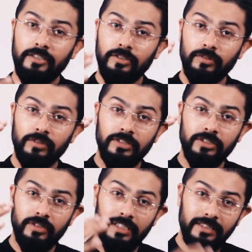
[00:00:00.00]
So the
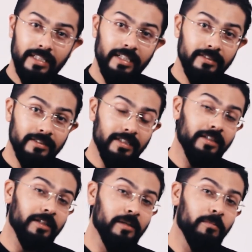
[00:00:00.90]
stress cycles
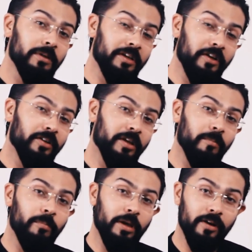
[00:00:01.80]
that the material
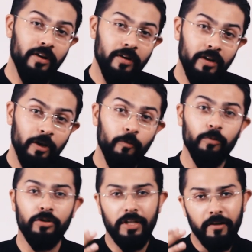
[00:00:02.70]
can bear
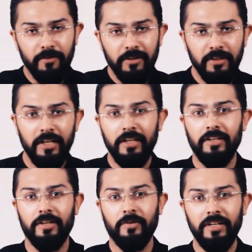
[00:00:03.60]
would definitely
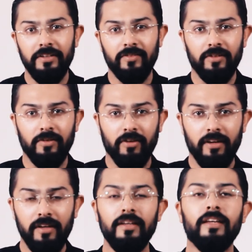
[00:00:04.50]
decrease,
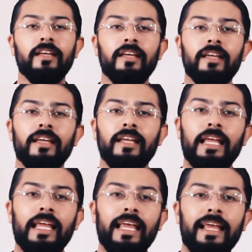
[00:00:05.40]
okay?
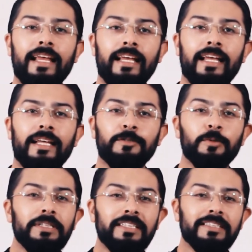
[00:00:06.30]

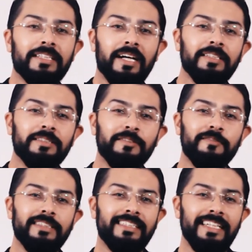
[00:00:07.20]
So we discussed
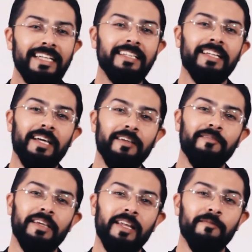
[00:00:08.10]
fatigue
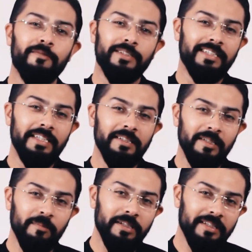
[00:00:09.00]
life and fatigue
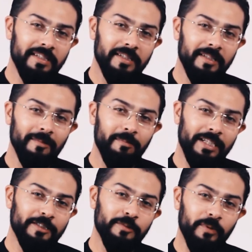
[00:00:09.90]
limit. The
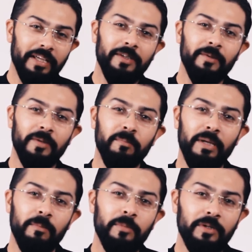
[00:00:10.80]
best way to
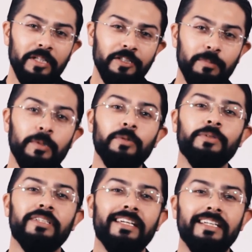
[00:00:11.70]
remember these
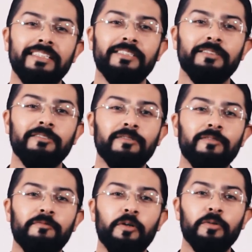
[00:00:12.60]
both is
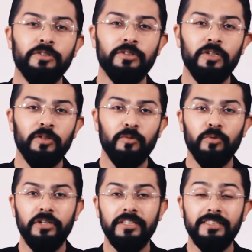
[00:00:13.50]
to focus on the
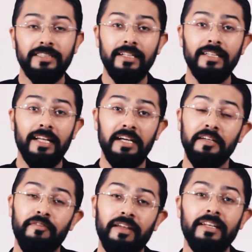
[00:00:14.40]
words
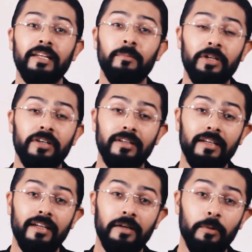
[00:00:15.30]
life and limit,
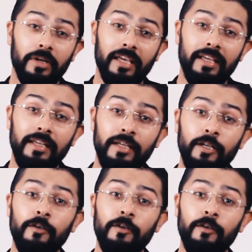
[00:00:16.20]
okay?